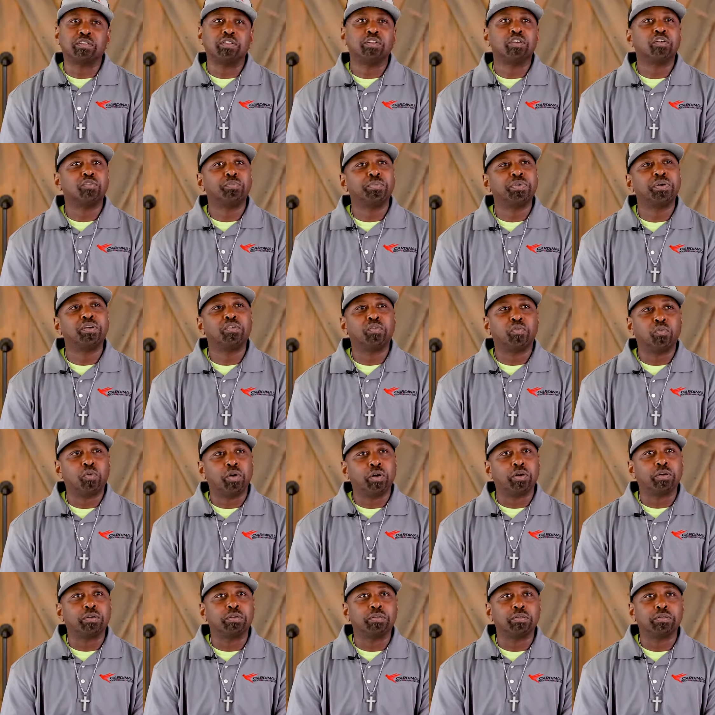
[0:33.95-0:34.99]
a little bit of
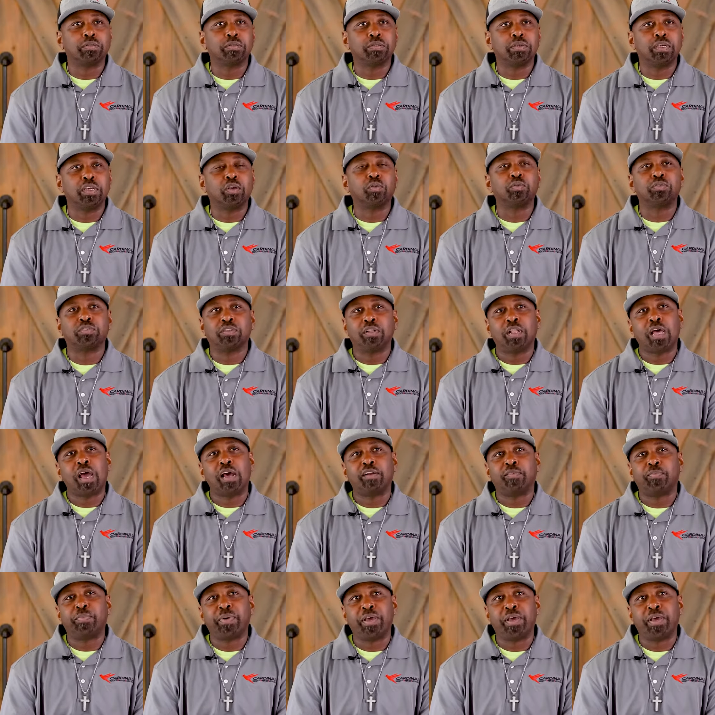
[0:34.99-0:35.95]
work equals a lot of